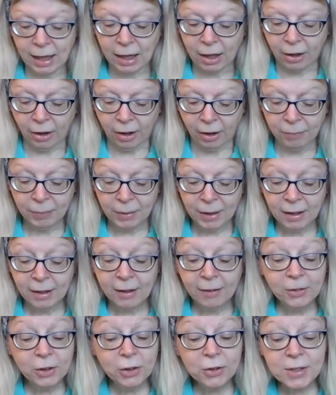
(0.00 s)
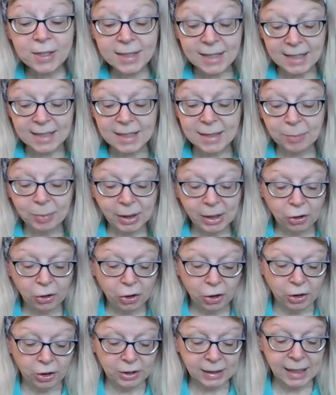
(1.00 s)
air, feels sensibly
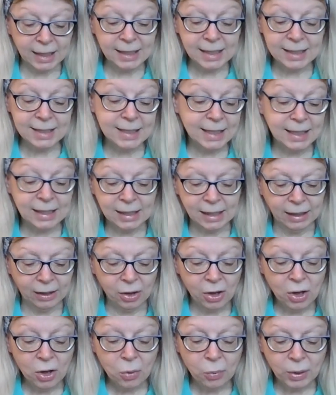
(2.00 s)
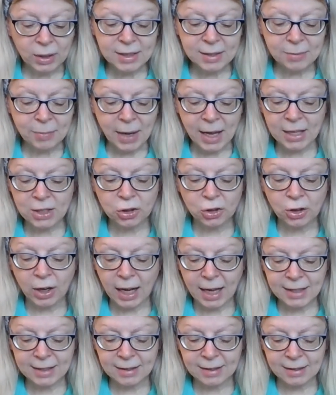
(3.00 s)
hurt and indignant when his master
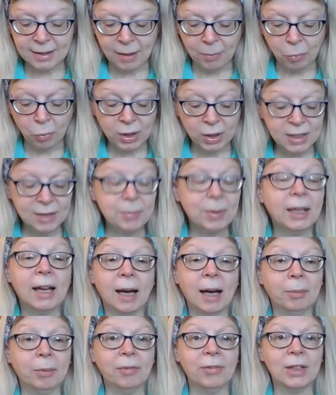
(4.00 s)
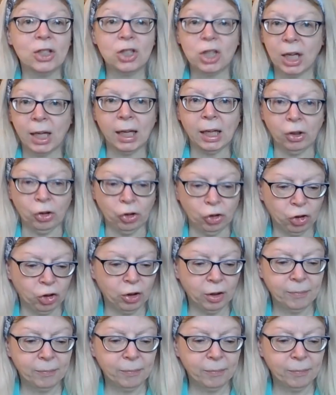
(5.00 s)
asks him what has become of the change.